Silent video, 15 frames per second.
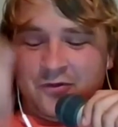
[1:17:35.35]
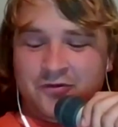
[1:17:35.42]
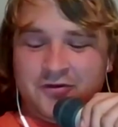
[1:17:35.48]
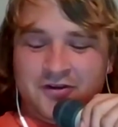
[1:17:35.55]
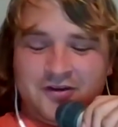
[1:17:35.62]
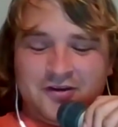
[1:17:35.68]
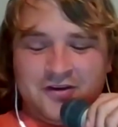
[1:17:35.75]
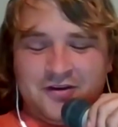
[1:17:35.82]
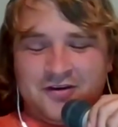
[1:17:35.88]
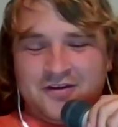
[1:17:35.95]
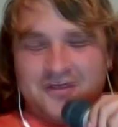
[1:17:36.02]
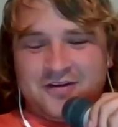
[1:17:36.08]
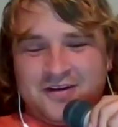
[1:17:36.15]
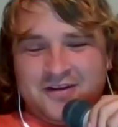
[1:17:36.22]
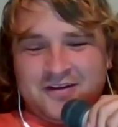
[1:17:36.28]
it into
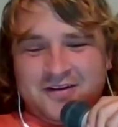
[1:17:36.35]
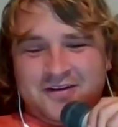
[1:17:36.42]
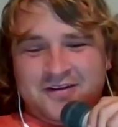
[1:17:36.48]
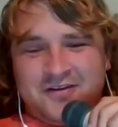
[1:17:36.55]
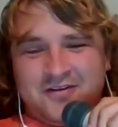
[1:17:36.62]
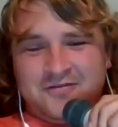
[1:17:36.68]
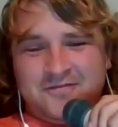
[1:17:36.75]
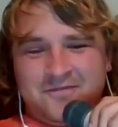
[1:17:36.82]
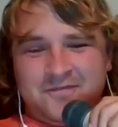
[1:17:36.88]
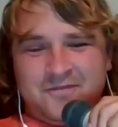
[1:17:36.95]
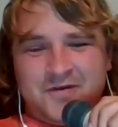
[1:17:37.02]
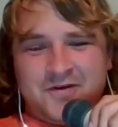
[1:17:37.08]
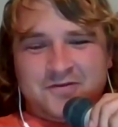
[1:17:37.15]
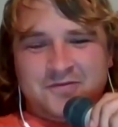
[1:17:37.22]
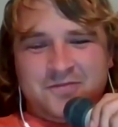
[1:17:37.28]
your
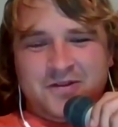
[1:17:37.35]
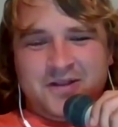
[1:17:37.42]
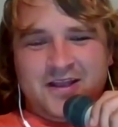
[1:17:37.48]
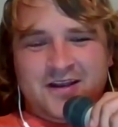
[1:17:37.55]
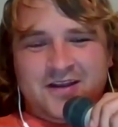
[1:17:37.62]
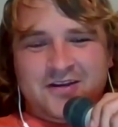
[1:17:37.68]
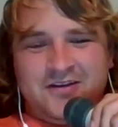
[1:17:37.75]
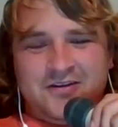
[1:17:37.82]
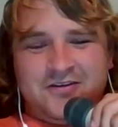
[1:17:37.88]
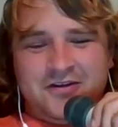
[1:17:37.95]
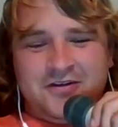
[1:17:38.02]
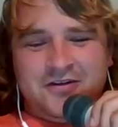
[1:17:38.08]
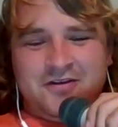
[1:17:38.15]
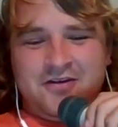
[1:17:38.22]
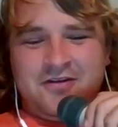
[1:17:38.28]
phone plan, and you don't
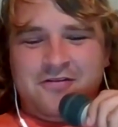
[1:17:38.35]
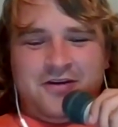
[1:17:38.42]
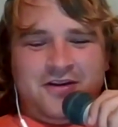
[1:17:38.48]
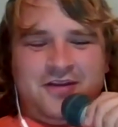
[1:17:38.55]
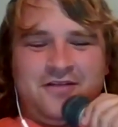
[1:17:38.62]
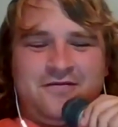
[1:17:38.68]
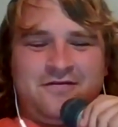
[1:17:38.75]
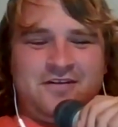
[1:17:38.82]
even know any difference.